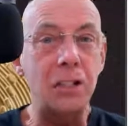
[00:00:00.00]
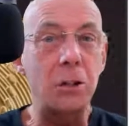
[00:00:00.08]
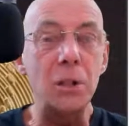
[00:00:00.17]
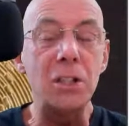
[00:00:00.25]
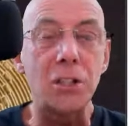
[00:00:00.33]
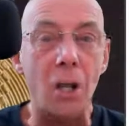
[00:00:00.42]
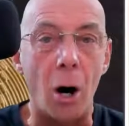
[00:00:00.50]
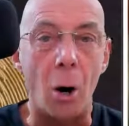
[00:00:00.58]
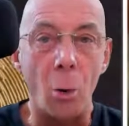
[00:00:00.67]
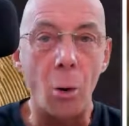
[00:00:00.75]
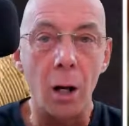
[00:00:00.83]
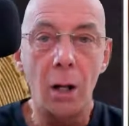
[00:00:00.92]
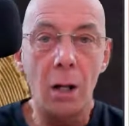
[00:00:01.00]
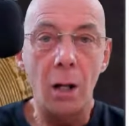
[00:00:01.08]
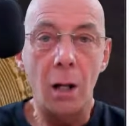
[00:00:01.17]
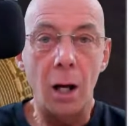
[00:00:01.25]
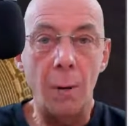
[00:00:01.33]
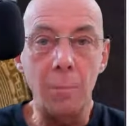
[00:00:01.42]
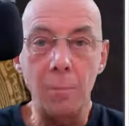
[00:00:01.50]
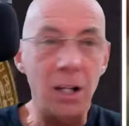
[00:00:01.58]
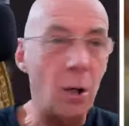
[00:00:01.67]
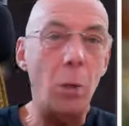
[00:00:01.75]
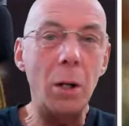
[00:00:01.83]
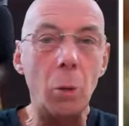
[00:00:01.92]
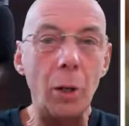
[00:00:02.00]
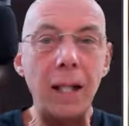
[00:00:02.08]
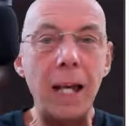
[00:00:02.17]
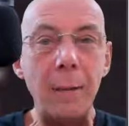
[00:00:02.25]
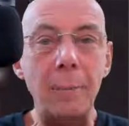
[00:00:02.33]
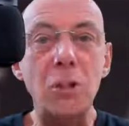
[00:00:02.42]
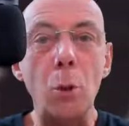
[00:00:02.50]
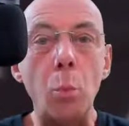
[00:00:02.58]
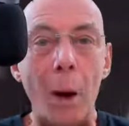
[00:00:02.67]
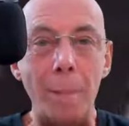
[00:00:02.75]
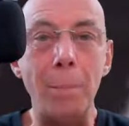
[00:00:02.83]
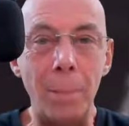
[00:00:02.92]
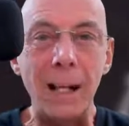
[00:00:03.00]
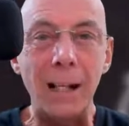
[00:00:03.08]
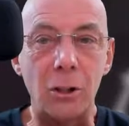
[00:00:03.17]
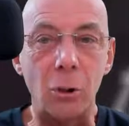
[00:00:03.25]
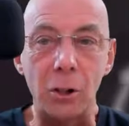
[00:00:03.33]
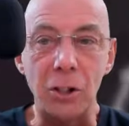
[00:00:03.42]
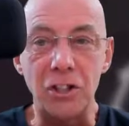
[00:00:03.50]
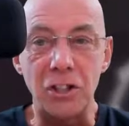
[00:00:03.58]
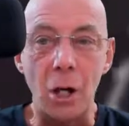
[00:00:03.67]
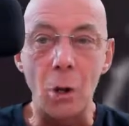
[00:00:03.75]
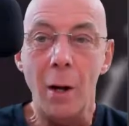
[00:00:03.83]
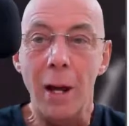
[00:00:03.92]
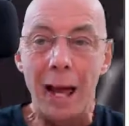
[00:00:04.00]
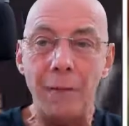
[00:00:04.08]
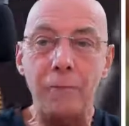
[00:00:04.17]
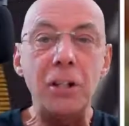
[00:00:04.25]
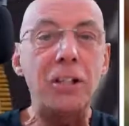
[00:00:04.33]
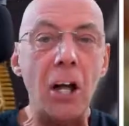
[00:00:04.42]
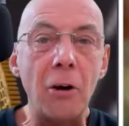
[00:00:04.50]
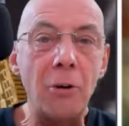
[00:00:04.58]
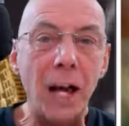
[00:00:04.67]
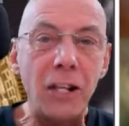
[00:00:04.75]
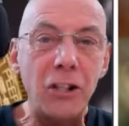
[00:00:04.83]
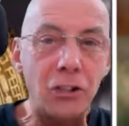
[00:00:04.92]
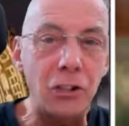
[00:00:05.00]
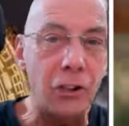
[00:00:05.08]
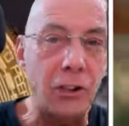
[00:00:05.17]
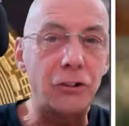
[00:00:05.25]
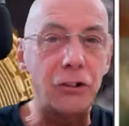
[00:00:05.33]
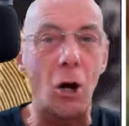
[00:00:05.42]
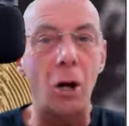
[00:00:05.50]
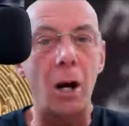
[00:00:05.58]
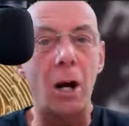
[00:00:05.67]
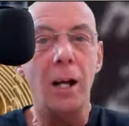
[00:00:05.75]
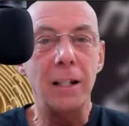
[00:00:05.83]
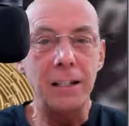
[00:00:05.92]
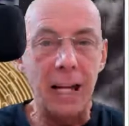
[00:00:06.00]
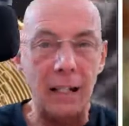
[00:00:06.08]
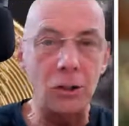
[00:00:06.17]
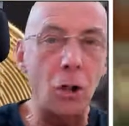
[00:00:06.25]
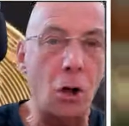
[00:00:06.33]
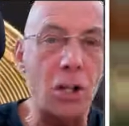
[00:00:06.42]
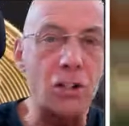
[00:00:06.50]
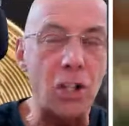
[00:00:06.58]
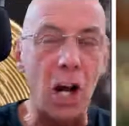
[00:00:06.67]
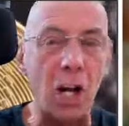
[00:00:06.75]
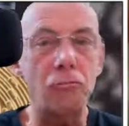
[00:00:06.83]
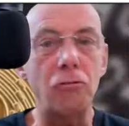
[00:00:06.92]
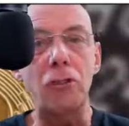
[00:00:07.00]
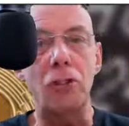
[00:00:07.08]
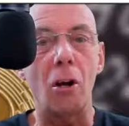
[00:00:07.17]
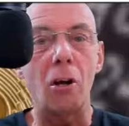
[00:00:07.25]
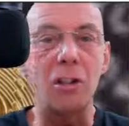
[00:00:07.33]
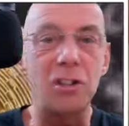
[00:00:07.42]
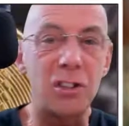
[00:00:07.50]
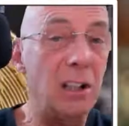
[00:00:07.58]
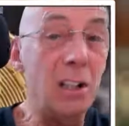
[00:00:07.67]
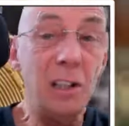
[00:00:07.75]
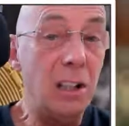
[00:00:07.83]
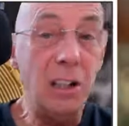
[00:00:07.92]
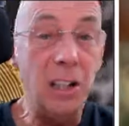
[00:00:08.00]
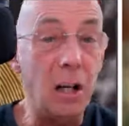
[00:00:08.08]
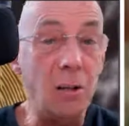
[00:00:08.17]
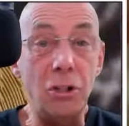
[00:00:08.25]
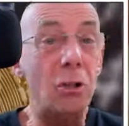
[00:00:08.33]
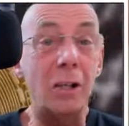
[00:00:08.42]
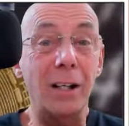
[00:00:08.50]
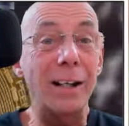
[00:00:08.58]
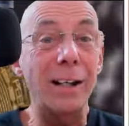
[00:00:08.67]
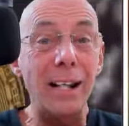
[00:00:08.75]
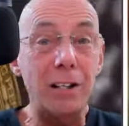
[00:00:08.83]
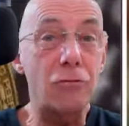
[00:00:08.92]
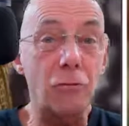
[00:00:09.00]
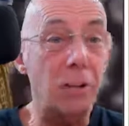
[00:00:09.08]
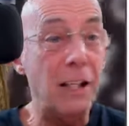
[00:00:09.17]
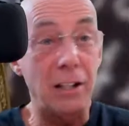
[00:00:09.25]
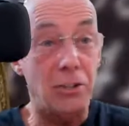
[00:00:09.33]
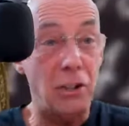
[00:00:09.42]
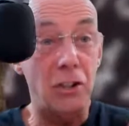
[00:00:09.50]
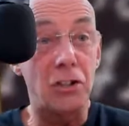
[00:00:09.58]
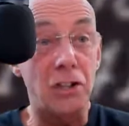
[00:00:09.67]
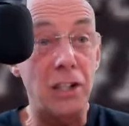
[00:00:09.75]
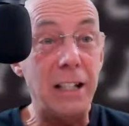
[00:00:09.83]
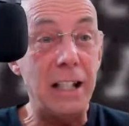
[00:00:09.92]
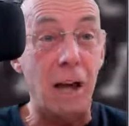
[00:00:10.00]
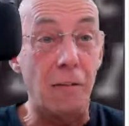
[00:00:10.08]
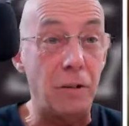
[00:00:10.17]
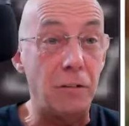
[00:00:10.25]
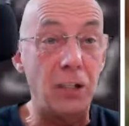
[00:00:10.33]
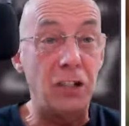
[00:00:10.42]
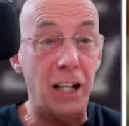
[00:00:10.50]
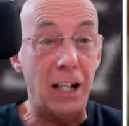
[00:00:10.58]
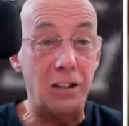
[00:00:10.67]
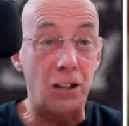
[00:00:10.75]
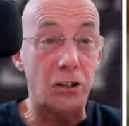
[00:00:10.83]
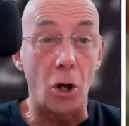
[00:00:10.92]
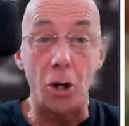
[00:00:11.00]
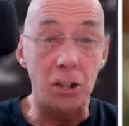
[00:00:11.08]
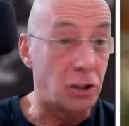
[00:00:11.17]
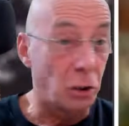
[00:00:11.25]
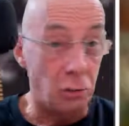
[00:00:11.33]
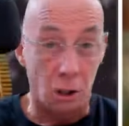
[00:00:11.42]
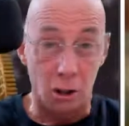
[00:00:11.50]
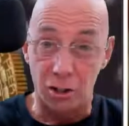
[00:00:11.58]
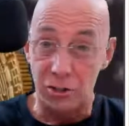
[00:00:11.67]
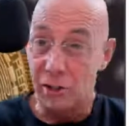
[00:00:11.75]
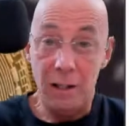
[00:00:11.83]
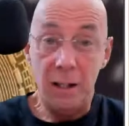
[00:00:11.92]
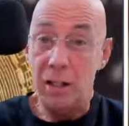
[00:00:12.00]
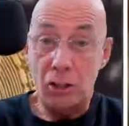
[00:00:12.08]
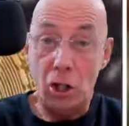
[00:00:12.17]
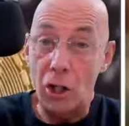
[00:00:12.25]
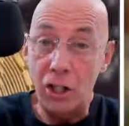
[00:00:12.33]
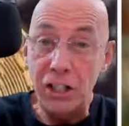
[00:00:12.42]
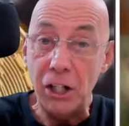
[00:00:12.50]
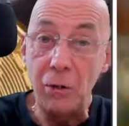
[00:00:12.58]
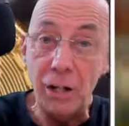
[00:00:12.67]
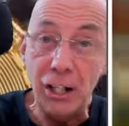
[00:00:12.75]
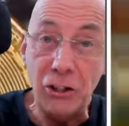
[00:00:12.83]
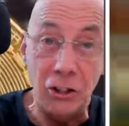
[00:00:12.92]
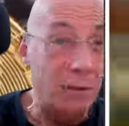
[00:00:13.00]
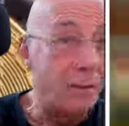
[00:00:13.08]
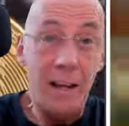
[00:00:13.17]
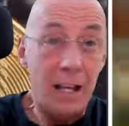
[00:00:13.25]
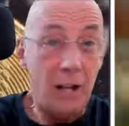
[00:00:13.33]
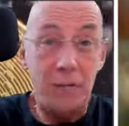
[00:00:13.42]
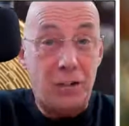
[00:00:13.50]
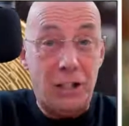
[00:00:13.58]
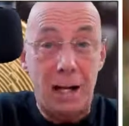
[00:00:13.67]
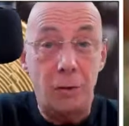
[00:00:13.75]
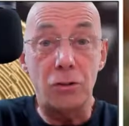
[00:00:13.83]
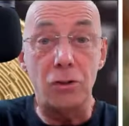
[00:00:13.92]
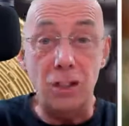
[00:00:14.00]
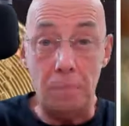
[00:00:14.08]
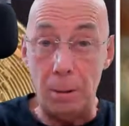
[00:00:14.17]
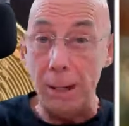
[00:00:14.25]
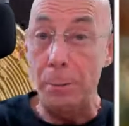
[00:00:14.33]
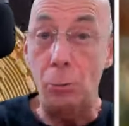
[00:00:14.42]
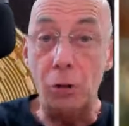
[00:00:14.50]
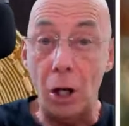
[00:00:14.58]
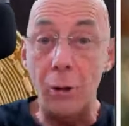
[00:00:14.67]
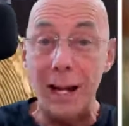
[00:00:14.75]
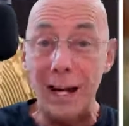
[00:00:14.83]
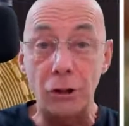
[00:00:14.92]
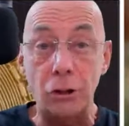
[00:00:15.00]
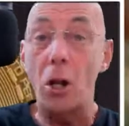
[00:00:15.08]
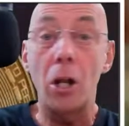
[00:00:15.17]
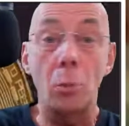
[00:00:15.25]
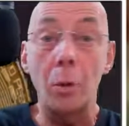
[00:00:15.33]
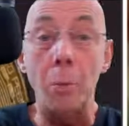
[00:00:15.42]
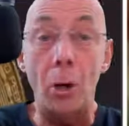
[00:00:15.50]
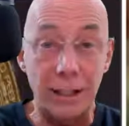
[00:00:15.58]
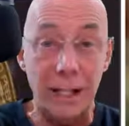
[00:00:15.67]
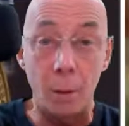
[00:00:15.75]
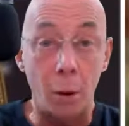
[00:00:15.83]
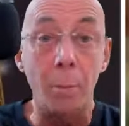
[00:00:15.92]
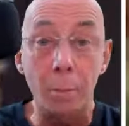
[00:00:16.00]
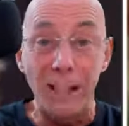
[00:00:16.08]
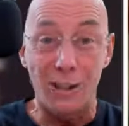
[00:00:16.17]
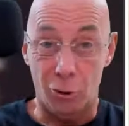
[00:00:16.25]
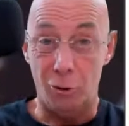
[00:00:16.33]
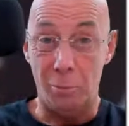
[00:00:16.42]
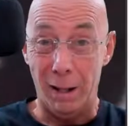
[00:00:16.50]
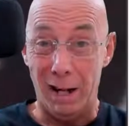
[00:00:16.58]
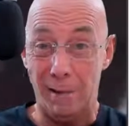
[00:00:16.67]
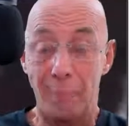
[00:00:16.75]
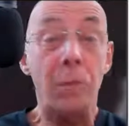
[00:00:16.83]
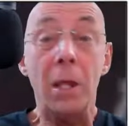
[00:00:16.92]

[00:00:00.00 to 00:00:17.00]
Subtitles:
to his goal. We want to get him to 1 Bitcoin. So every donation, $1, $10, $100, you can literally, as you can see there, 50 cents, $1, $2, tiny donation. If thousands of people donate $1, we might get 1 Bitcoin back.